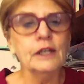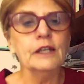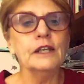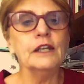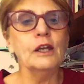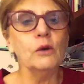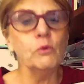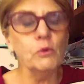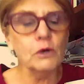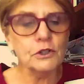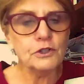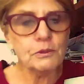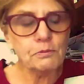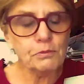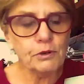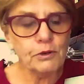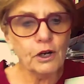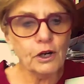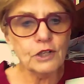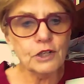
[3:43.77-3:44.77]
There was a
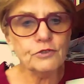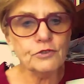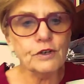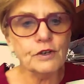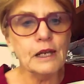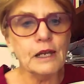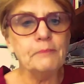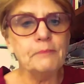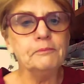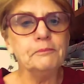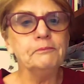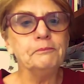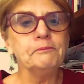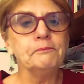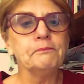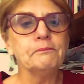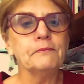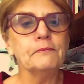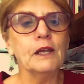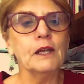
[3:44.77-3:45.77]
price for him.
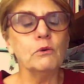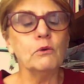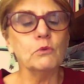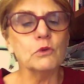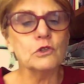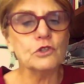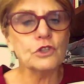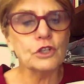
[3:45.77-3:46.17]
It was